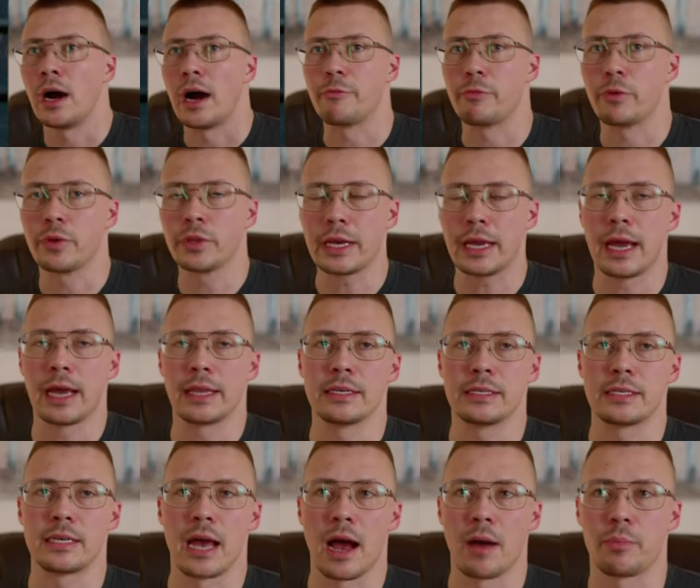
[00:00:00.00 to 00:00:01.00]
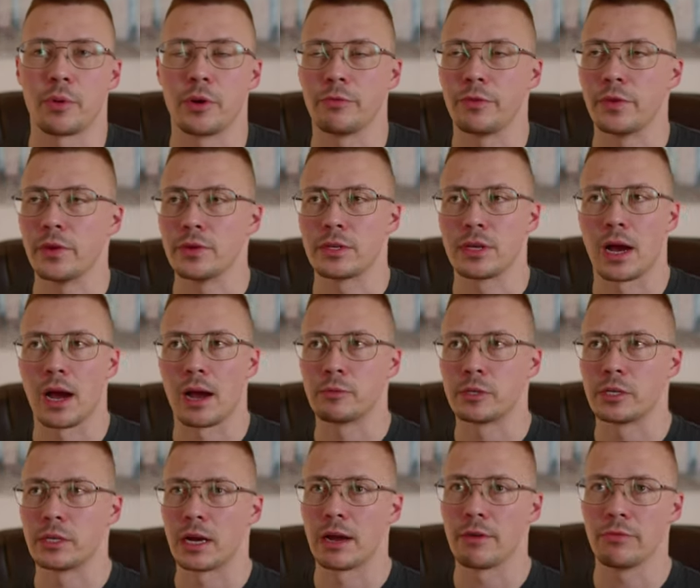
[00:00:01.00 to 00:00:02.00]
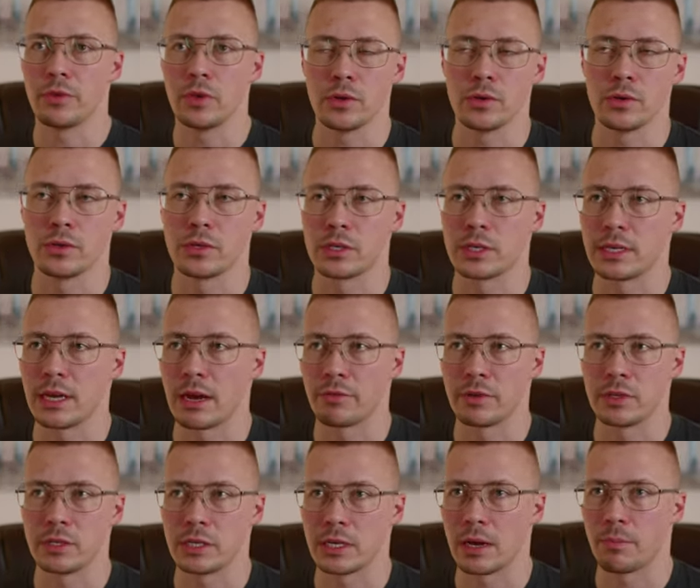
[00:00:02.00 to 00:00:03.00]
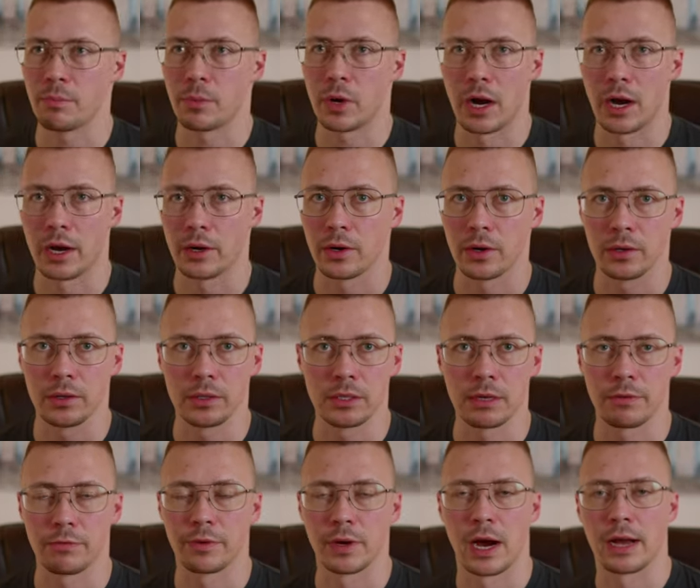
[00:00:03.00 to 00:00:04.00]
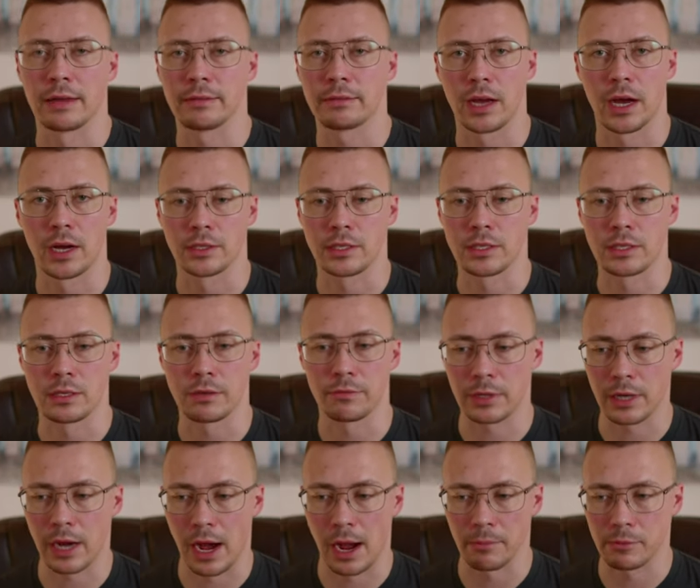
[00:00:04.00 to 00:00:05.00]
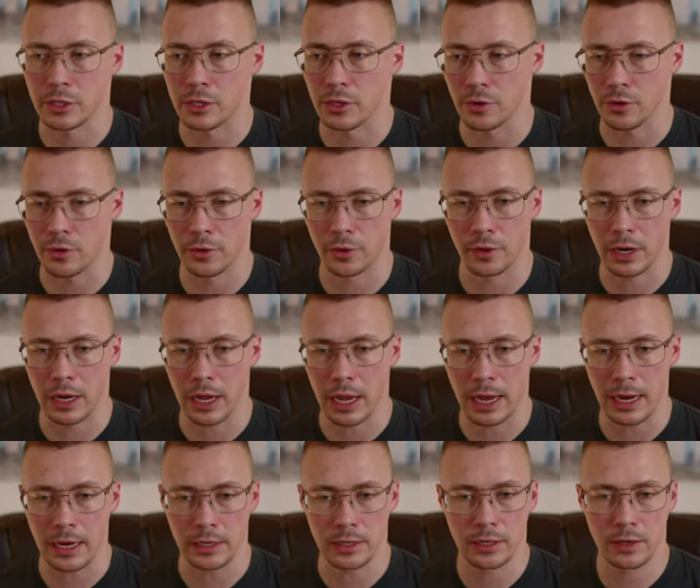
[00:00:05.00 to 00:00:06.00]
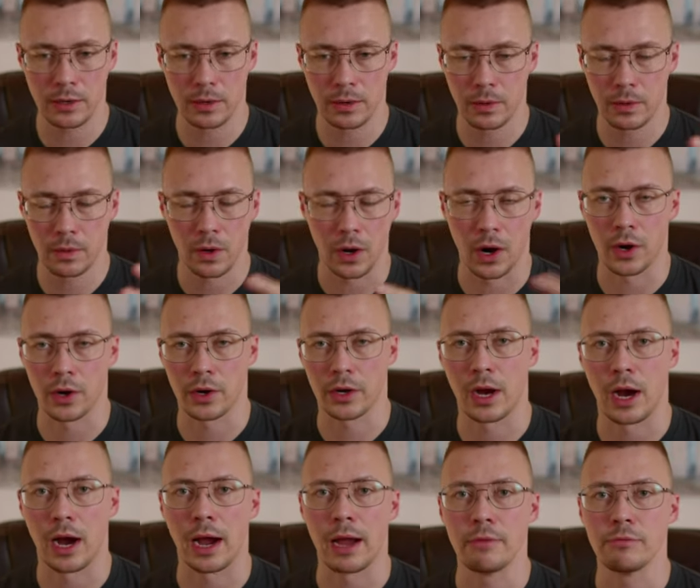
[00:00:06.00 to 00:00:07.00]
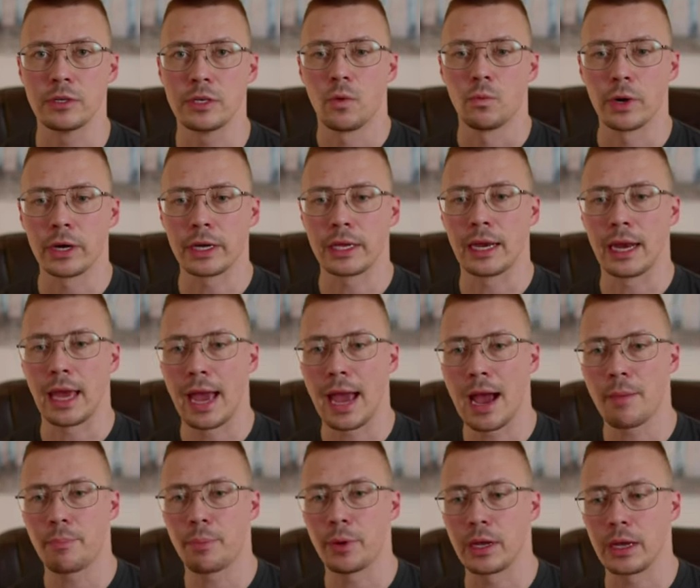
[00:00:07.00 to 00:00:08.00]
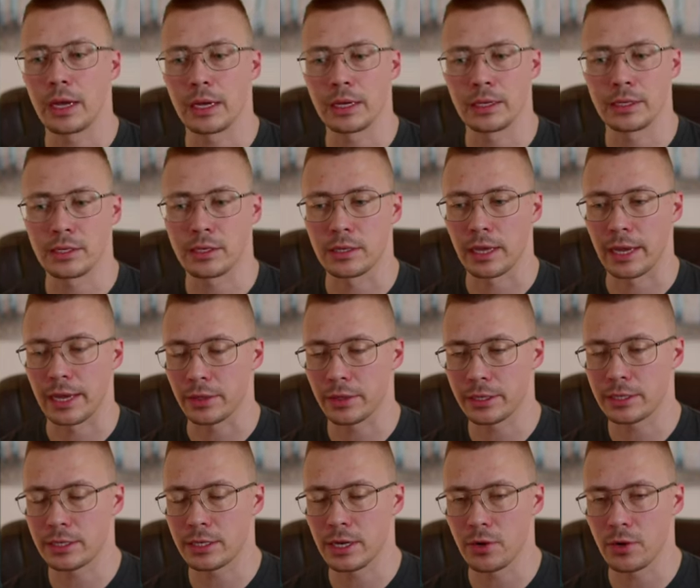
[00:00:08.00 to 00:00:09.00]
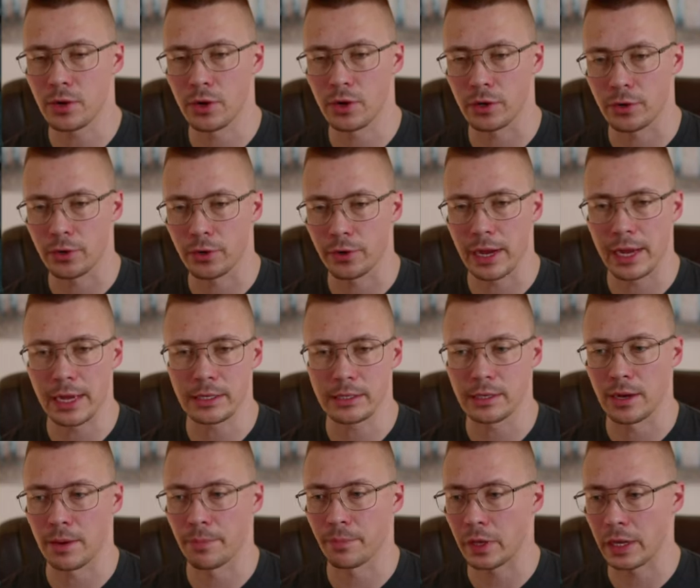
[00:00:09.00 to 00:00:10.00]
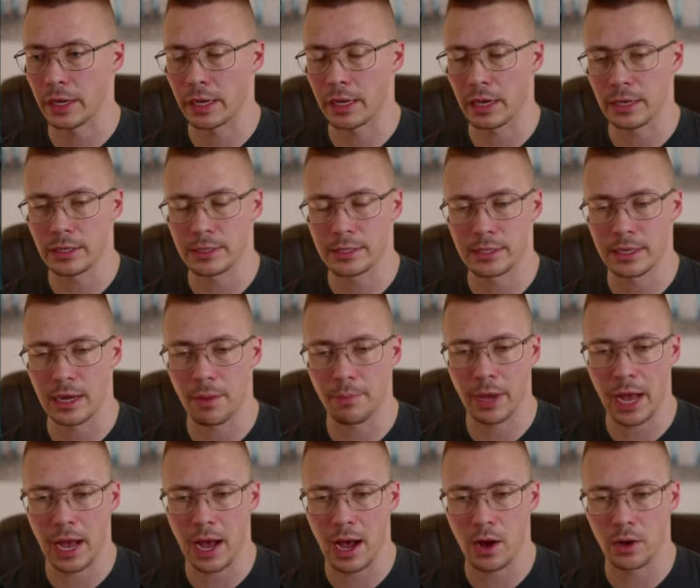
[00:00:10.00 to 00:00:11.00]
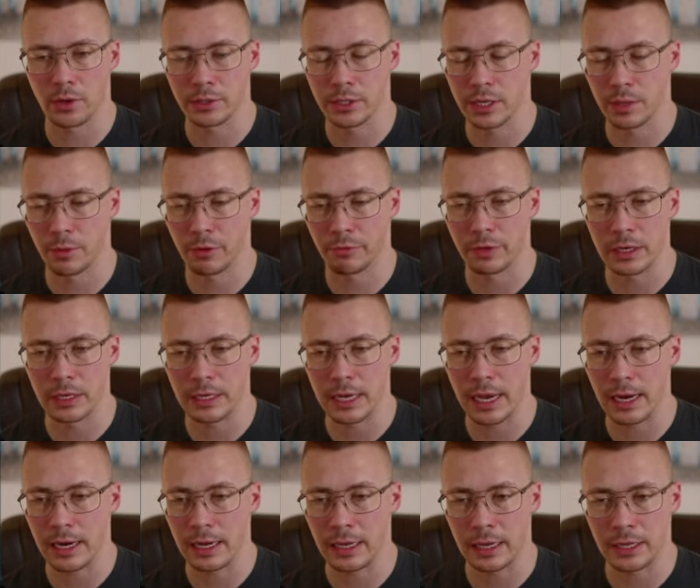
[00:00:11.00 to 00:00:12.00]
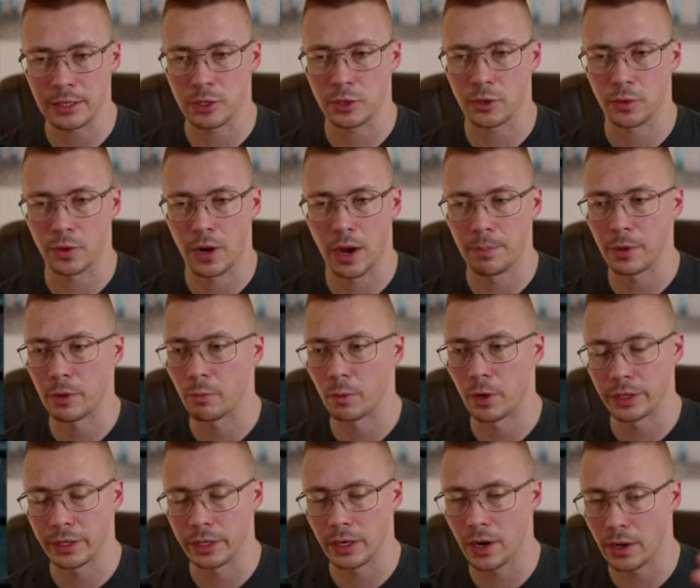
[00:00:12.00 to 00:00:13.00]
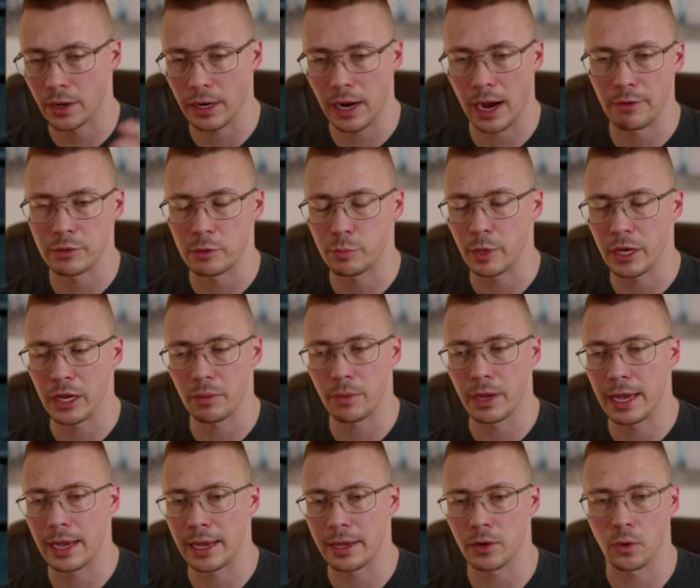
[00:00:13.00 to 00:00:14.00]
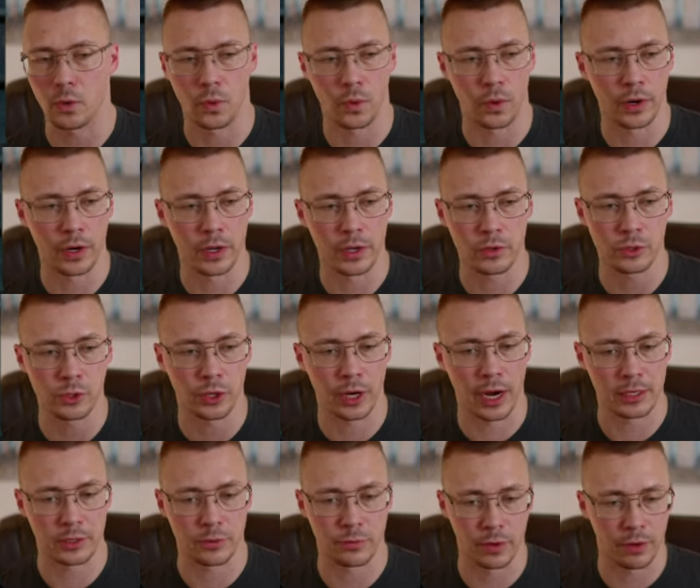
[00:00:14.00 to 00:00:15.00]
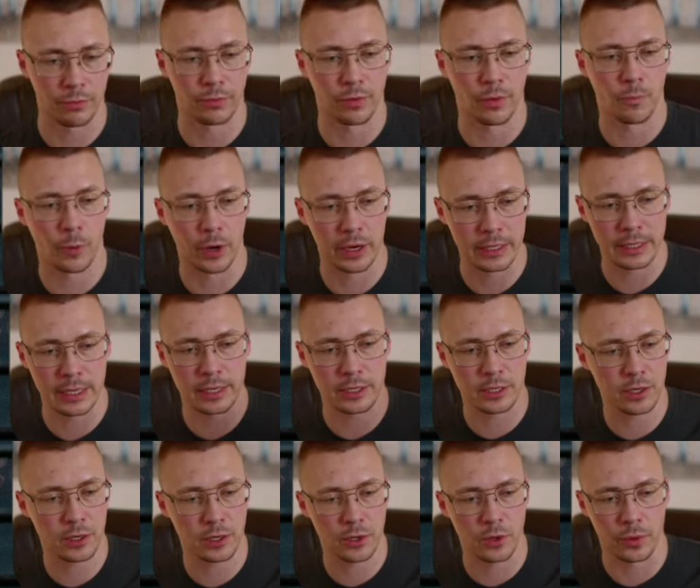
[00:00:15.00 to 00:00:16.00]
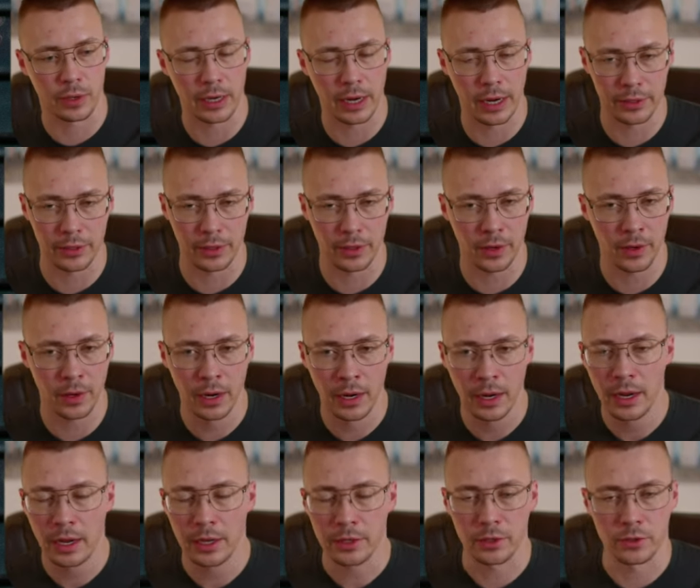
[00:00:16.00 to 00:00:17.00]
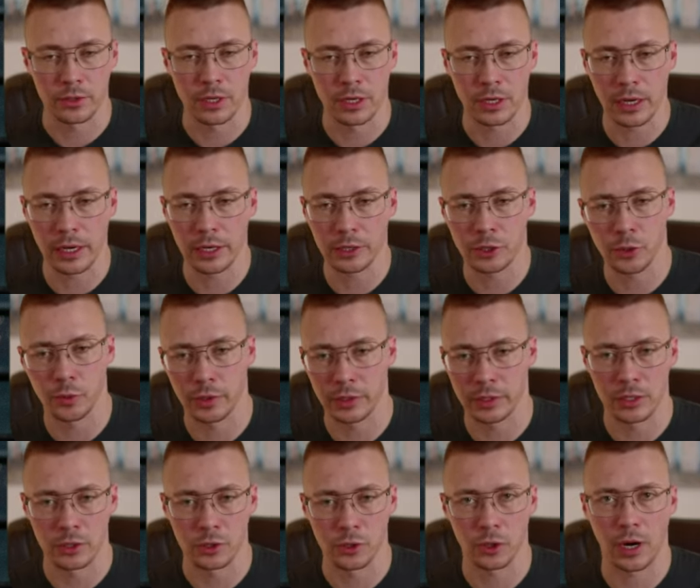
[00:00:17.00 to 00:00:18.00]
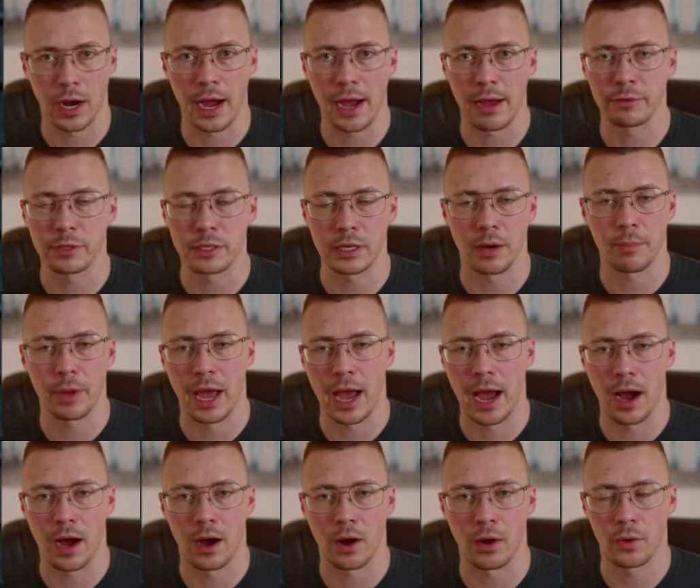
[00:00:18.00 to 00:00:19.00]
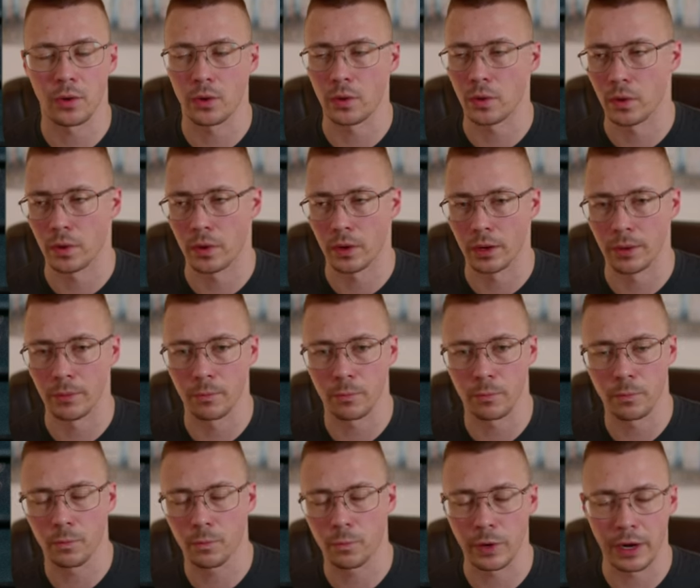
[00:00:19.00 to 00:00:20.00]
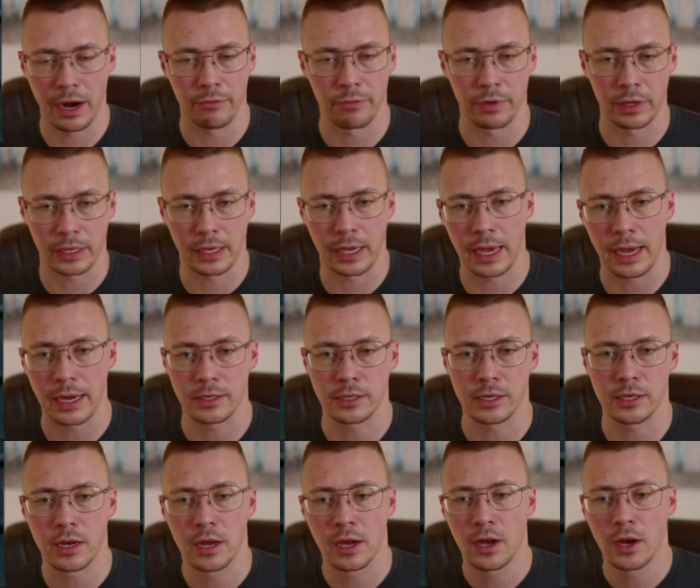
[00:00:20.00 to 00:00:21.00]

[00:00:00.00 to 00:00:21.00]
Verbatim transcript: I've only had this happen a few times, and I've used seven zip hundreds, if not thousands of times to create archives. What can happen is, like, let's say you go to create something, somehow some of the data gets corrupted while the archive is being made, or you transfer from one disk to another, there's an issue with the drive somehow, or whatever the case.